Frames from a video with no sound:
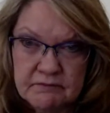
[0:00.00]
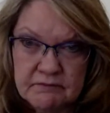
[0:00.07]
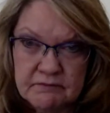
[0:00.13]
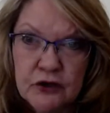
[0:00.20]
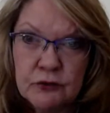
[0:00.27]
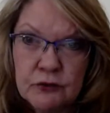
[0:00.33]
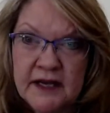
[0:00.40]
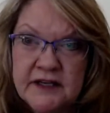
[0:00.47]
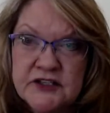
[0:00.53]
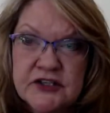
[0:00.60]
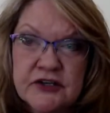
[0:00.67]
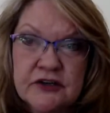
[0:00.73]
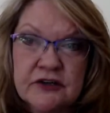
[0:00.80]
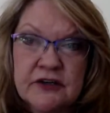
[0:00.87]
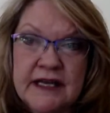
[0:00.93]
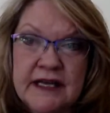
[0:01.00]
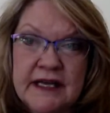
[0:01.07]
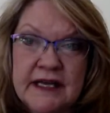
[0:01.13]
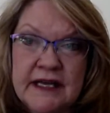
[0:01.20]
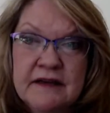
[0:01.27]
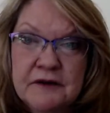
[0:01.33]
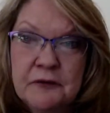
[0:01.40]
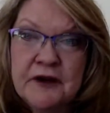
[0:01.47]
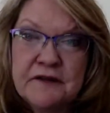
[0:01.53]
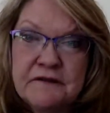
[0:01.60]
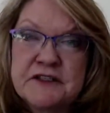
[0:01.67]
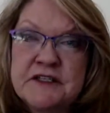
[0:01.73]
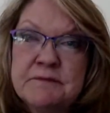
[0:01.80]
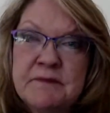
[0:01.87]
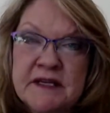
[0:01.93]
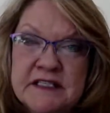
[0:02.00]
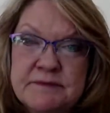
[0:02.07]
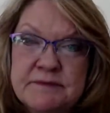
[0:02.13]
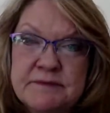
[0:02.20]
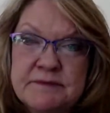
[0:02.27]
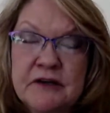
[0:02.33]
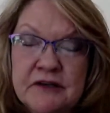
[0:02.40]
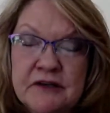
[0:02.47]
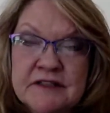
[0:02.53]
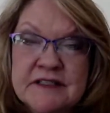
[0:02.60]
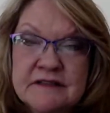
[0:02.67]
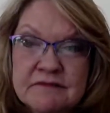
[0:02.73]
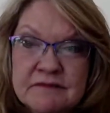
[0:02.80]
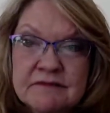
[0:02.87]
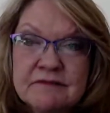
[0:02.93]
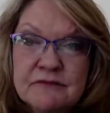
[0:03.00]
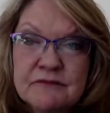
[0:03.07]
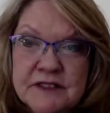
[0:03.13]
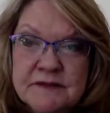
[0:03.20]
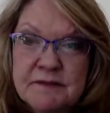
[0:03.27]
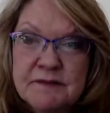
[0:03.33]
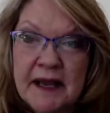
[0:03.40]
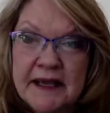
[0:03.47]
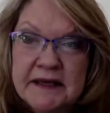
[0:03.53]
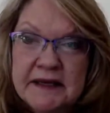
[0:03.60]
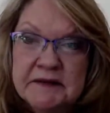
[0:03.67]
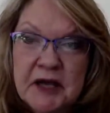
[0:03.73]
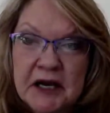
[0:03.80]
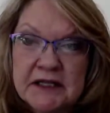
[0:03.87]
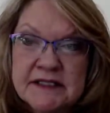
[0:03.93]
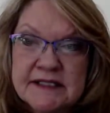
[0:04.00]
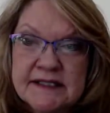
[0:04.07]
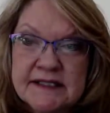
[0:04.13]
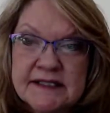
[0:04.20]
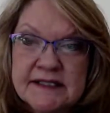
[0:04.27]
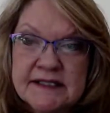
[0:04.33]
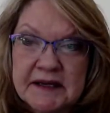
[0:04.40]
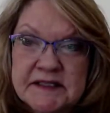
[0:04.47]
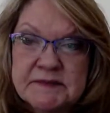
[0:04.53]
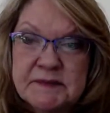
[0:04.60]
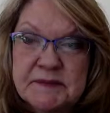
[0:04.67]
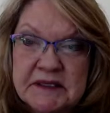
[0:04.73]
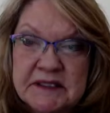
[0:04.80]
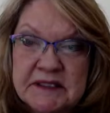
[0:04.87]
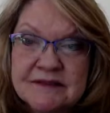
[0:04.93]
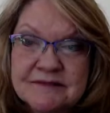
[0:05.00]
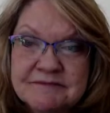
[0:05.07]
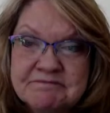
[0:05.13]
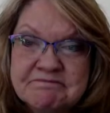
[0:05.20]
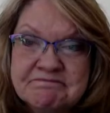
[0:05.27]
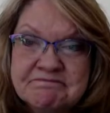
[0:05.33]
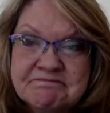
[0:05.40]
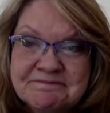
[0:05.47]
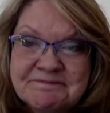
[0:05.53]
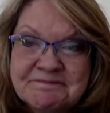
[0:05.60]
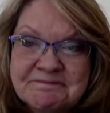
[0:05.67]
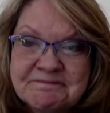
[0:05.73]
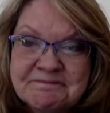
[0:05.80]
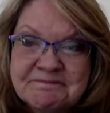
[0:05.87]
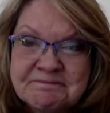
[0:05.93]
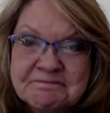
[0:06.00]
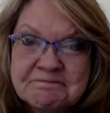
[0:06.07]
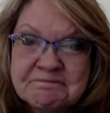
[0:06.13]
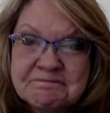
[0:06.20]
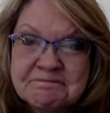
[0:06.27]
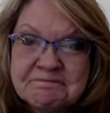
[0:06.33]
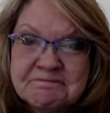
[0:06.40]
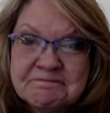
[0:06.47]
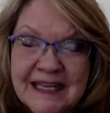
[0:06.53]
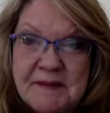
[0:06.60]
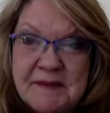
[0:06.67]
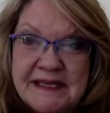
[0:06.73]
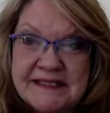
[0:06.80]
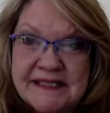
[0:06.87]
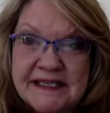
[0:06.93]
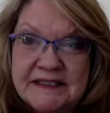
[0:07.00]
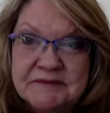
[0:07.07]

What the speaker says: You're right, Shirley. One of the first and best miracles was my God-sent husband. He is amazing.